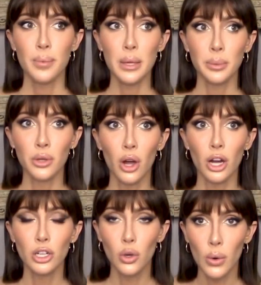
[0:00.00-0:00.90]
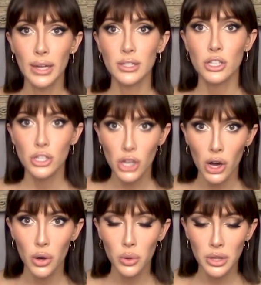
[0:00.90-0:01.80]
people are going to
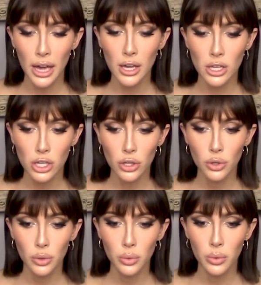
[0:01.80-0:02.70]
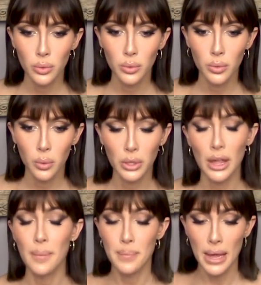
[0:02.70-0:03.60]
know that you or
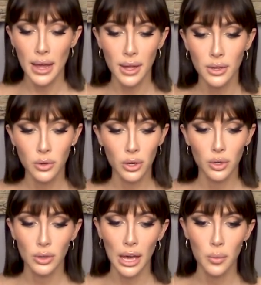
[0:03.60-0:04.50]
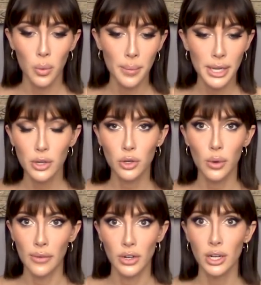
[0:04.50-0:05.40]
that man or that woman or
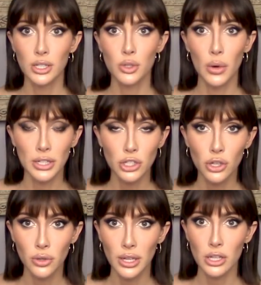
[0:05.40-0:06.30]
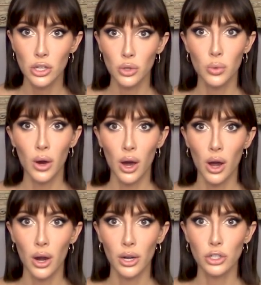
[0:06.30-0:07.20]
whoever is going to know that you
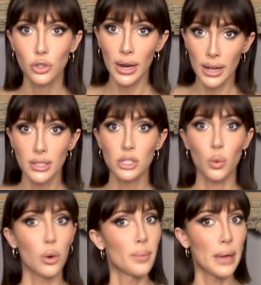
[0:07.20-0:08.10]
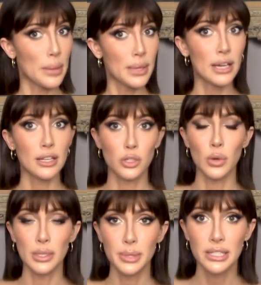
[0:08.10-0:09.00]
are trans or maybe is
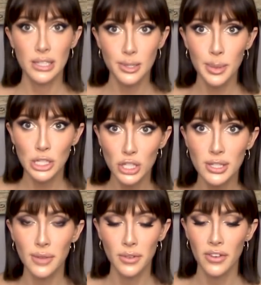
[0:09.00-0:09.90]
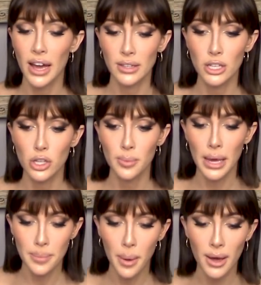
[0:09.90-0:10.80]
going to be suspicious of the fact that you
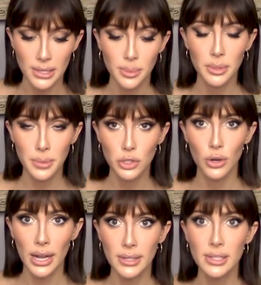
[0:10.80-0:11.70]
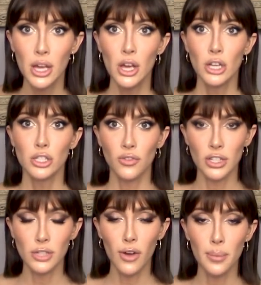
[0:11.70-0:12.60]
might possibly be trans. So
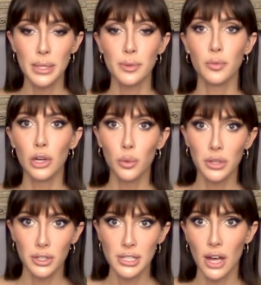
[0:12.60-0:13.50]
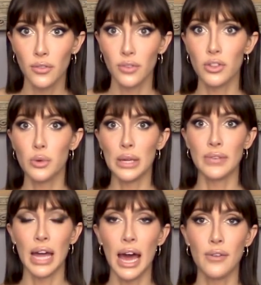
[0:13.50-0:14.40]
first of all, be real with yourself if you even
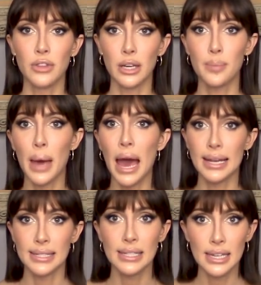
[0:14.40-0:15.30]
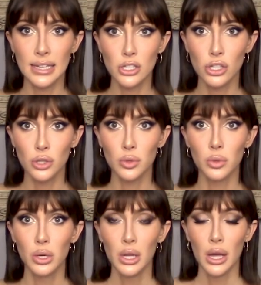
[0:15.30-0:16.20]
have the capacity
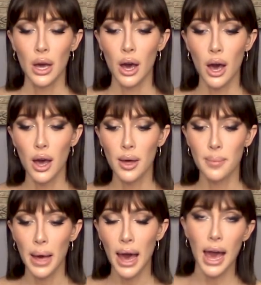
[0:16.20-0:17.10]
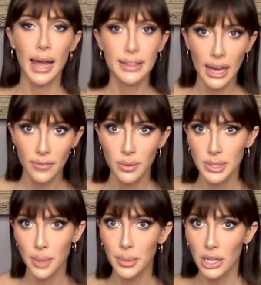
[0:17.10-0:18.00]
to um, hide that from
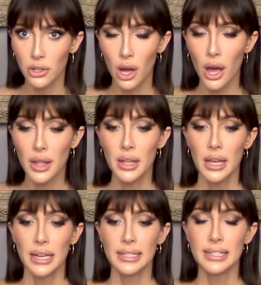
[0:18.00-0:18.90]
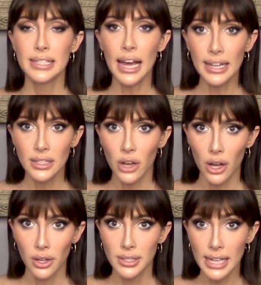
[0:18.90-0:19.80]
somebody or not. Second off,
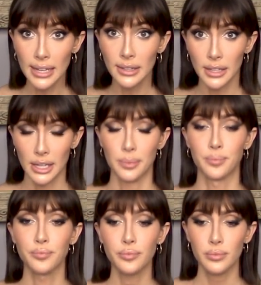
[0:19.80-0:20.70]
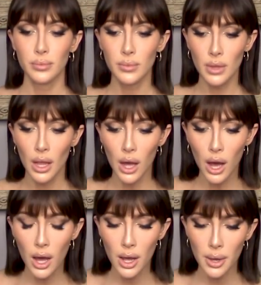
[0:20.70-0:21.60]
secondly,
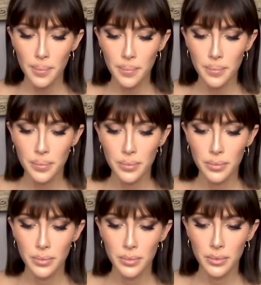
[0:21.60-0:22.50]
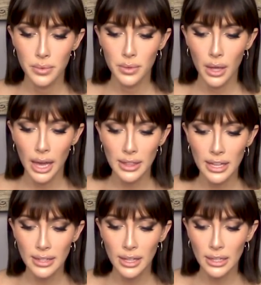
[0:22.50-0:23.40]
um, I
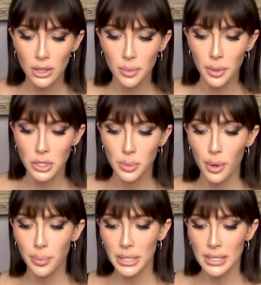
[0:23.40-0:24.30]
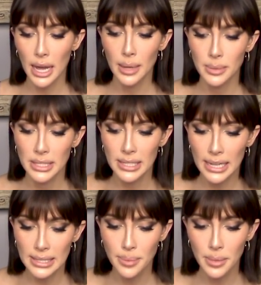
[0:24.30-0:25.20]
think like the most appropriate time to
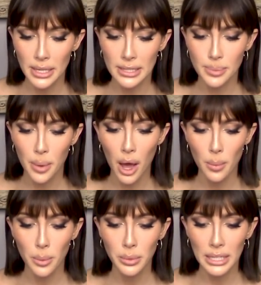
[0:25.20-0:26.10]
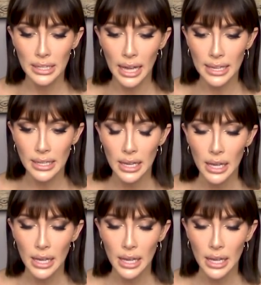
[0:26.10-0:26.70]
say something is probably like